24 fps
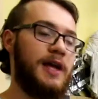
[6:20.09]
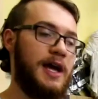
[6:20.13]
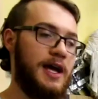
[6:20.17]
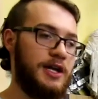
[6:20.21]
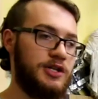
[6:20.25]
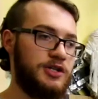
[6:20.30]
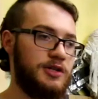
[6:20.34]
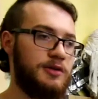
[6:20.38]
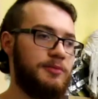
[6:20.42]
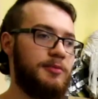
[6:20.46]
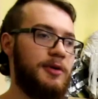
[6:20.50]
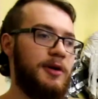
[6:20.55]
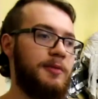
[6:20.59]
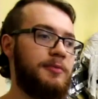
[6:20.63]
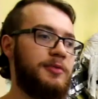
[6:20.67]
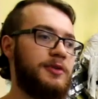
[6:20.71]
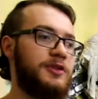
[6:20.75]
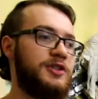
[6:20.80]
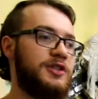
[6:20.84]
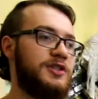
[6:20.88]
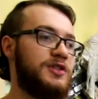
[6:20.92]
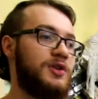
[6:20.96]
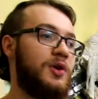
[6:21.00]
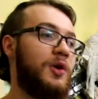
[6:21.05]
the edge of the bumper,
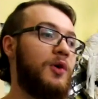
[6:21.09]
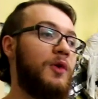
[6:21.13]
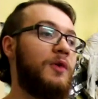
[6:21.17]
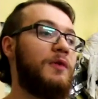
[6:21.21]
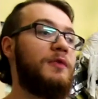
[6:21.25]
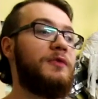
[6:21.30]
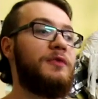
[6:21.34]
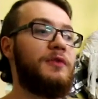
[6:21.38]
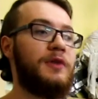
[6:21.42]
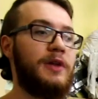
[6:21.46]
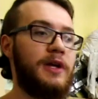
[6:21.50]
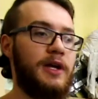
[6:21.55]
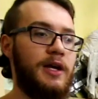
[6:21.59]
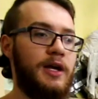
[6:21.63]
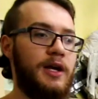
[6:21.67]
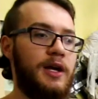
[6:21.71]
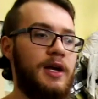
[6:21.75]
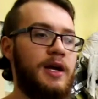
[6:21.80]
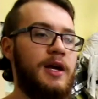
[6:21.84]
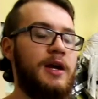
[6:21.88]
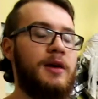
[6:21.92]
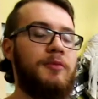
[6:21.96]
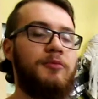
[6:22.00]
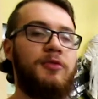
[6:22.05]
just to hopefully
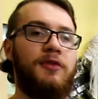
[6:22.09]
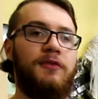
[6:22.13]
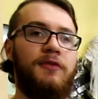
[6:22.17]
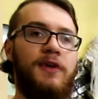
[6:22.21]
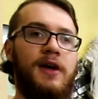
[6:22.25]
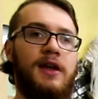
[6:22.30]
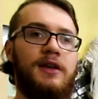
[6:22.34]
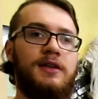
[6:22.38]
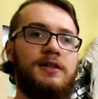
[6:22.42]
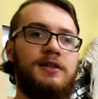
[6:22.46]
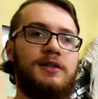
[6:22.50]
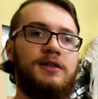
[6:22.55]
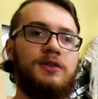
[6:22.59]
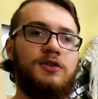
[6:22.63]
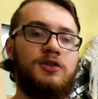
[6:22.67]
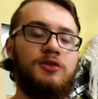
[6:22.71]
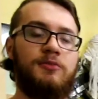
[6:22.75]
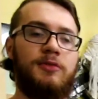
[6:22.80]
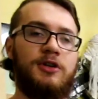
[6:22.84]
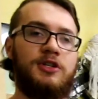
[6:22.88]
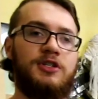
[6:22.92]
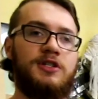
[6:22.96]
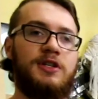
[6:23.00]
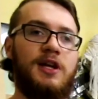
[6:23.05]
prevent too
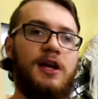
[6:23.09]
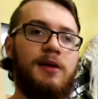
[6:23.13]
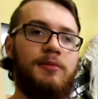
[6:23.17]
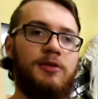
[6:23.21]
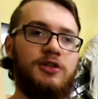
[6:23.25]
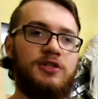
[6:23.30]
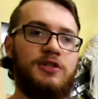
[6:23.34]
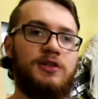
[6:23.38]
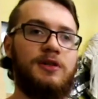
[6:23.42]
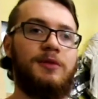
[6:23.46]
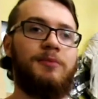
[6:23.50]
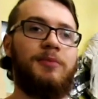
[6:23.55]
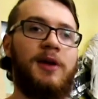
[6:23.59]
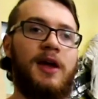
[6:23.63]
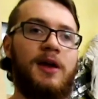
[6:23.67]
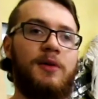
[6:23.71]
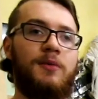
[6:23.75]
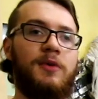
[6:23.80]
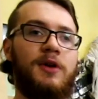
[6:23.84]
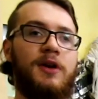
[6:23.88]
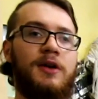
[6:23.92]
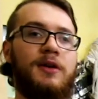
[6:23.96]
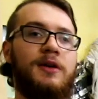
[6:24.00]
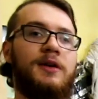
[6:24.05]
much damage to the
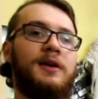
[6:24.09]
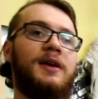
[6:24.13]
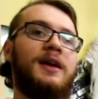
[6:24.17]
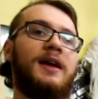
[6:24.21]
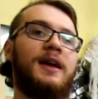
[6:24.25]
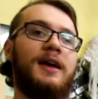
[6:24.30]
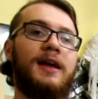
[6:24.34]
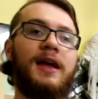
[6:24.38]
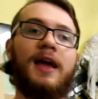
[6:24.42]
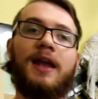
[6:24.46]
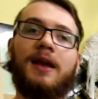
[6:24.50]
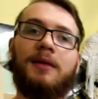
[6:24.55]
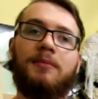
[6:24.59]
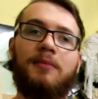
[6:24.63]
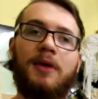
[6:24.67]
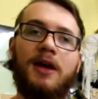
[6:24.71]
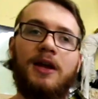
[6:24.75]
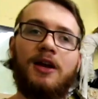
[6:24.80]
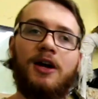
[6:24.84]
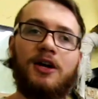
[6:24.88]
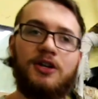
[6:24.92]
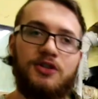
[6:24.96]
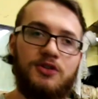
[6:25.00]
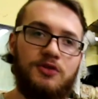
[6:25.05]
paintwork. Again, it may
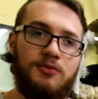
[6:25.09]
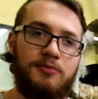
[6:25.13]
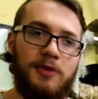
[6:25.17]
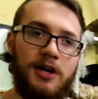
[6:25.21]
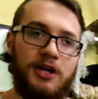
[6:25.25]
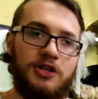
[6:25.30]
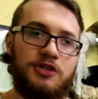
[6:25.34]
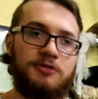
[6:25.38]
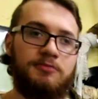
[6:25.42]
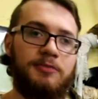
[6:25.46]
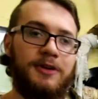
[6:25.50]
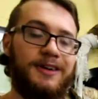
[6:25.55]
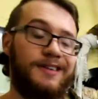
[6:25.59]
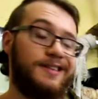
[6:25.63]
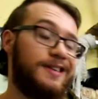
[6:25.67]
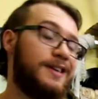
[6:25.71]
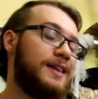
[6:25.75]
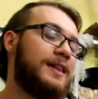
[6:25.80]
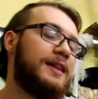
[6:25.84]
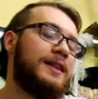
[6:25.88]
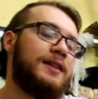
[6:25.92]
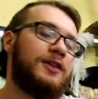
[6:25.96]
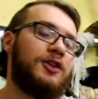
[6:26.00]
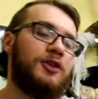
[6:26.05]
not do much, but
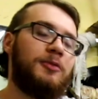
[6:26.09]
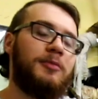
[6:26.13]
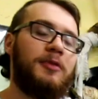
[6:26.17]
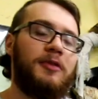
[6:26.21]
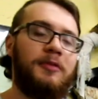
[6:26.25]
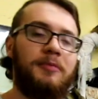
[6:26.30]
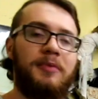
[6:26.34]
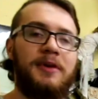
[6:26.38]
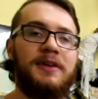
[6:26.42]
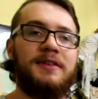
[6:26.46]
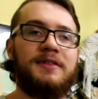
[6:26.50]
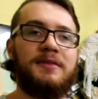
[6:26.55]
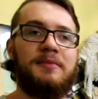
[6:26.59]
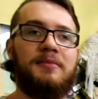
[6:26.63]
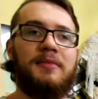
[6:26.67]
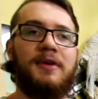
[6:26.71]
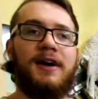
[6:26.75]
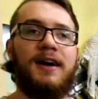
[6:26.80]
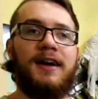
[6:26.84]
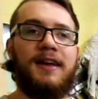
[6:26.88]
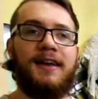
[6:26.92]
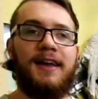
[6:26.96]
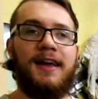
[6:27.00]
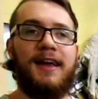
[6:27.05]
a little bit of peace of
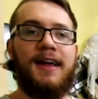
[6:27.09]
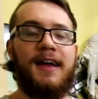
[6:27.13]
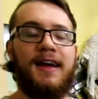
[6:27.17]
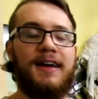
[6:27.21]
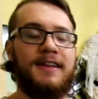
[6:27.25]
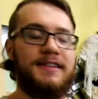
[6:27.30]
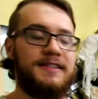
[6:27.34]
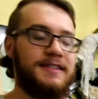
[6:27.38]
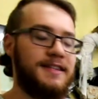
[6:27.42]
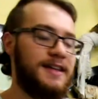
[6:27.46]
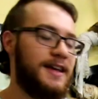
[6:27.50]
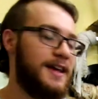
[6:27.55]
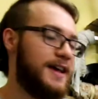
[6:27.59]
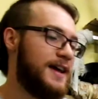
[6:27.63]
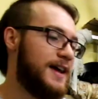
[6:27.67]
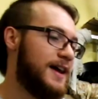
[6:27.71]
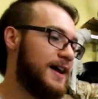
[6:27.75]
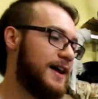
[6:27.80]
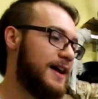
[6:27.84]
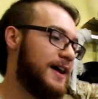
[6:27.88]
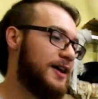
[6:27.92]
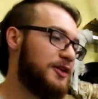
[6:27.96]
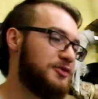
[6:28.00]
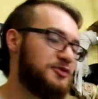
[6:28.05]
mind, I guess.
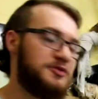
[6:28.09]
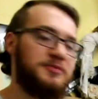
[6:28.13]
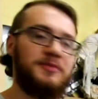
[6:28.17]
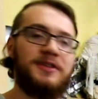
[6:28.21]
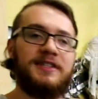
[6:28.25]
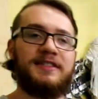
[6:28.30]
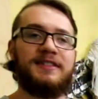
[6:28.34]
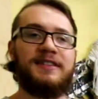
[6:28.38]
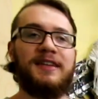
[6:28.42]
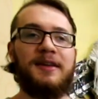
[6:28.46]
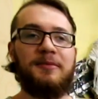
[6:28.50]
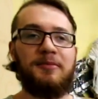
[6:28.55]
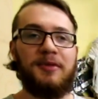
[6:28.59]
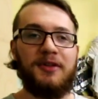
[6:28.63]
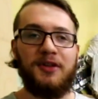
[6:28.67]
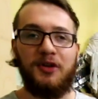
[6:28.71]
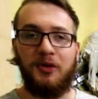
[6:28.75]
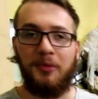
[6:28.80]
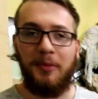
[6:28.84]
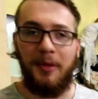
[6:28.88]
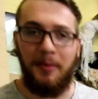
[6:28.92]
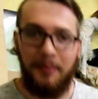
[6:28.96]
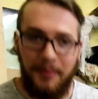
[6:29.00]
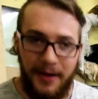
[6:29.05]
It helps me sleep a
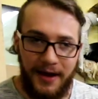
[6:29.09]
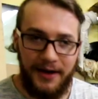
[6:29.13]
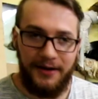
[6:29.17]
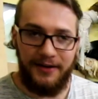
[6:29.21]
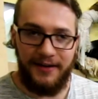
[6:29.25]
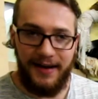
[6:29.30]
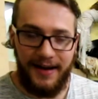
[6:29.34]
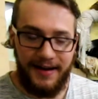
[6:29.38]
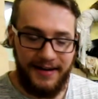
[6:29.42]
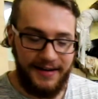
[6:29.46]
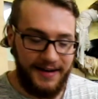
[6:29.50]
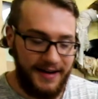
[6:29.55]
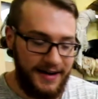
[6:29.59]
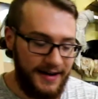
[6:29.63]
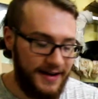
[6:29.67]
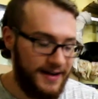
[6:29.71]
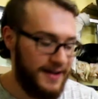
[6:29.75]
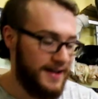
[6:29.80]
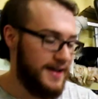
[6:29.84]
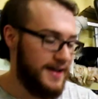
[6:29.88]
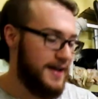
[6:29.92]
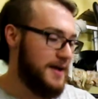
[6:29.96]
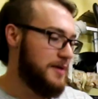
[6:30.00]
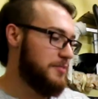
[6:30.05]
little bit better at
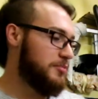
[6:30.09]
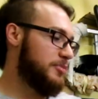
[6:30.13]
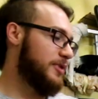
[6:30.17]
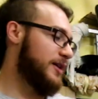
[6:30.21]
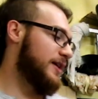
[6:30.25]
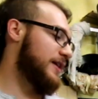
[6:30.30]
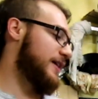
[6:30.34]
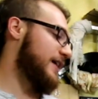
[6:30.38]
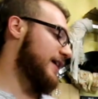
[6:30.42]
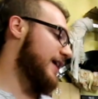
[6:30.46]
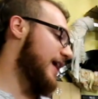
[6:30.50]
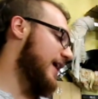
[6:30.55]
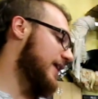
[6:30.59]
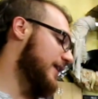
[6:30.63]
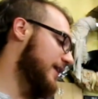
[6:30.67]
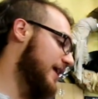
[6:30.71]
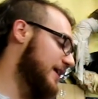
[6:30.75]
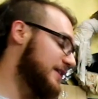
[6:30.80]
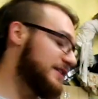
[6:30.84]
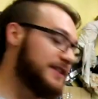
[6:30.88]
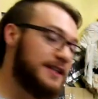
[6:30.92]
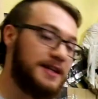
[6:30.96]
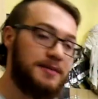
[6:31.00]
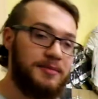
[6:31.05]
night. But again,
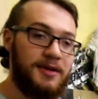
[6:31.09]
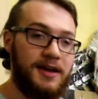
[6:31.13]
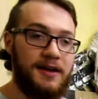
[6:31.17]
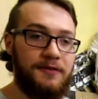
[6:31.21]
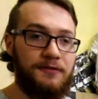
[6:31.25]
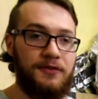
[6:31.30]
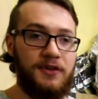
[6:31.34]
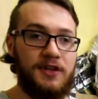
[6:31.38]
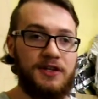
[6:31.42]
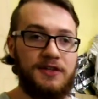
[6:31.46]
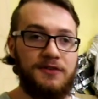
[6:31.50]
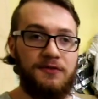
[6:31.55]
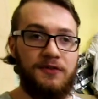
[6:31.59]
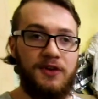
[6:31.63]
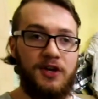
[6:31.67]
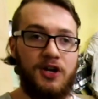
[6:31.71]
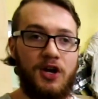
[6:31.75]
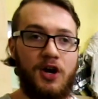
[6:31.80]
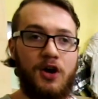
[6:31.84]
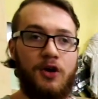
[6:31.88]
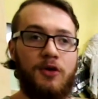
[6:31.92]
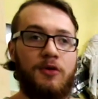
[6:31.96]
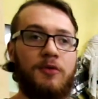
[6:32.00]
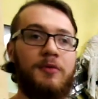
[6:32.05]
that's gonna be it for this
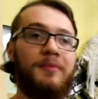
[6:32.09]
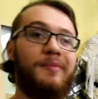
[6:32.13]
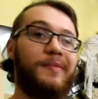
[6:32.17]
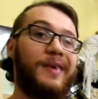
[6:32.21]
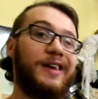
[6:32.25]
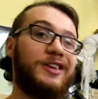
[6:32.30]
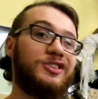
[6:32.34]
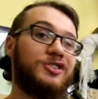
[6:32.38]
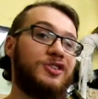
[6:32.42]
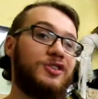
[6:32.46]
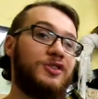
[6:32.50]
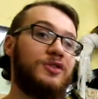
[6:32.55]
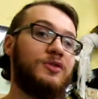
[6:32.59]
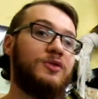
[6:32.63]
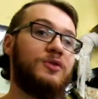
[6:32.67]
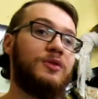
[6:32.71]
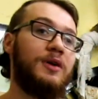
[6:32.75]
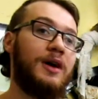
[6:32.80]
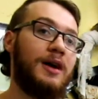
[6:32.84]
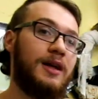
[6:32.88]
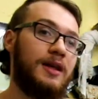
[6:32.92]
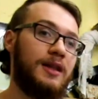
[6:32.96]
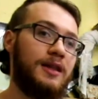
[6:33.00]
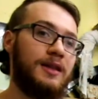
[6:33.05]
video. Make sure
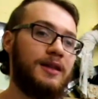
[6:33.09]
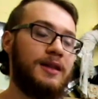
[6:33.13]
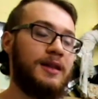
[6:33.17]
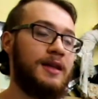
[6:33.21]
you